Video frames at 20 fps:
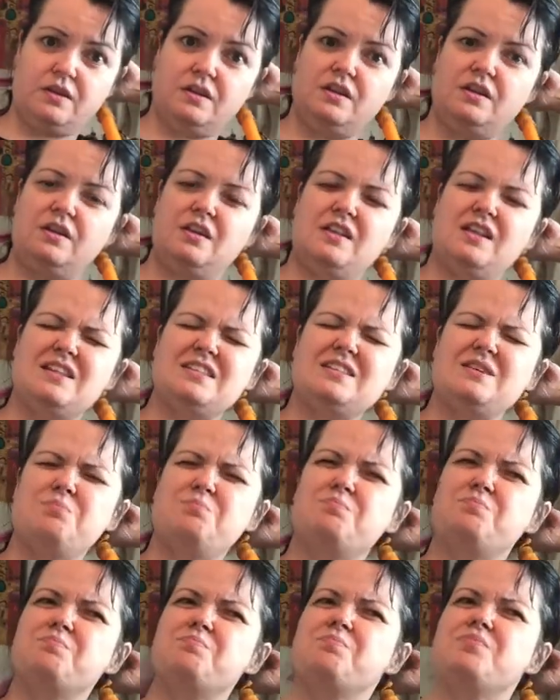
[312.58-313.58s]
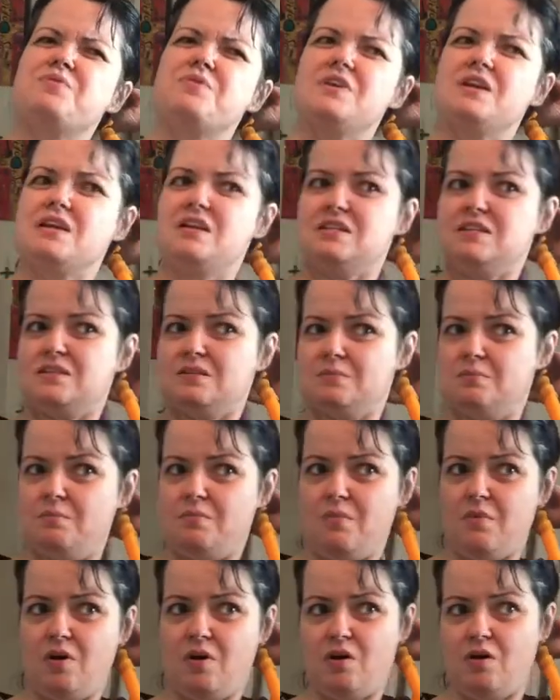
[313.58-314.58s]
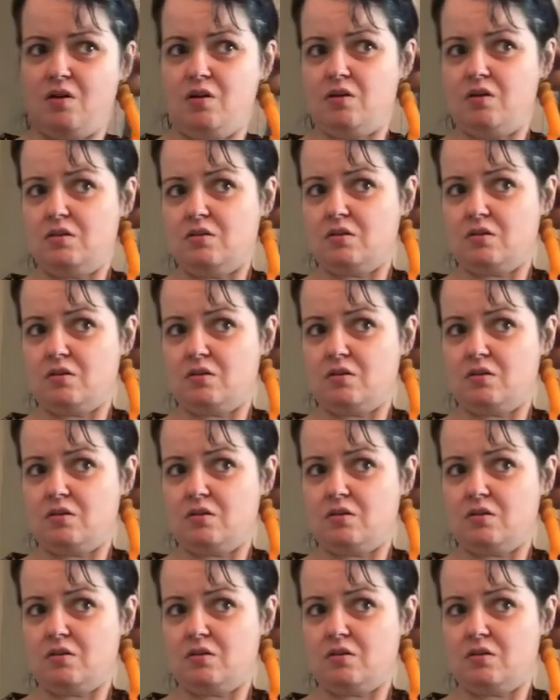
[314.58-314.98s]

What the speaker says: Now that's a pretty small